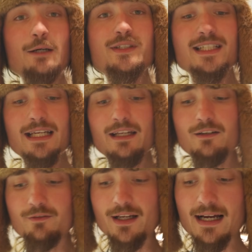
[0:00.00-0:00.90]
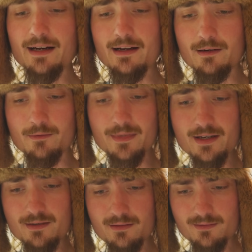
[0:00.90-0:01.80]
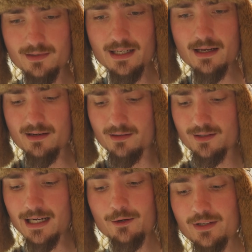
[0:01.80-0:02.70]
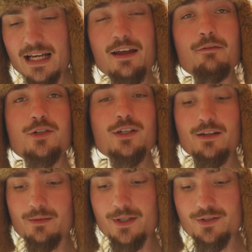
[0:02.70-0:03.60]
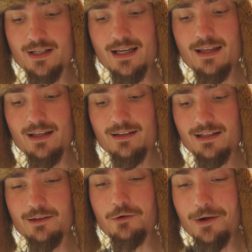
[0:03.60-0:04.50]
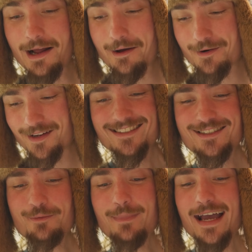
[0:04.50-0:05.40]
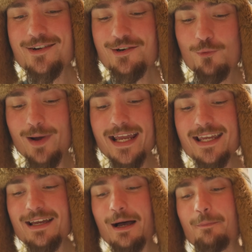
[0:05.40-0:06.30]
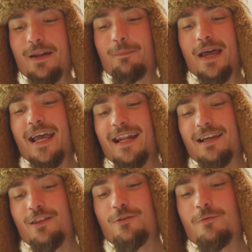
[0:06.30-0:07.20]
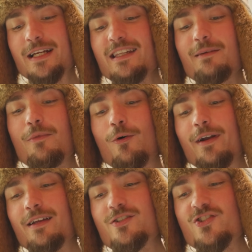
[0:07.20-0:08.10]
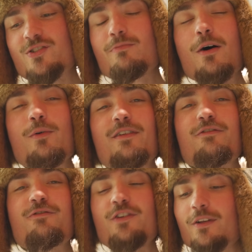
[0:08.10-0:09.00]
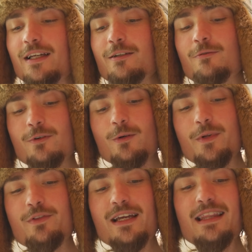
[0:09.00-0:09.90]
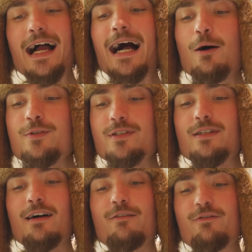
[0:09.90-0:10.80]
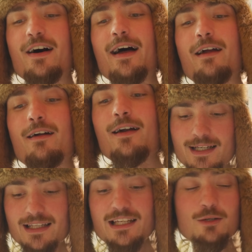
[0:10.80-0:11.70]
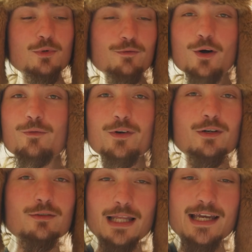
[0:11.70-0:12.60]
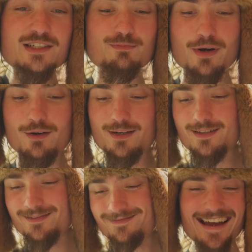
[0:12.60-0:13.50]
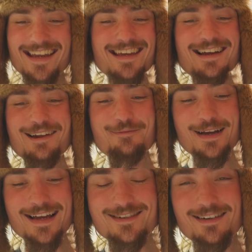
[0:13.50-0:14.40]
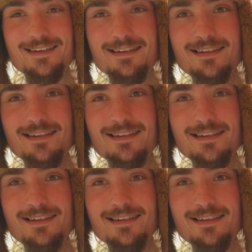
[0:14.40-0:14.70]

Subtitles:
That was the end of the hot iron, man. The end. I don't think I ever saw them use it again. I think they threw it out. Just imagine waking up in a panic, 3 in the morning, smoke filling the room. You think the house is on fire. And then you move over and your leg's burning. I cannot imagine.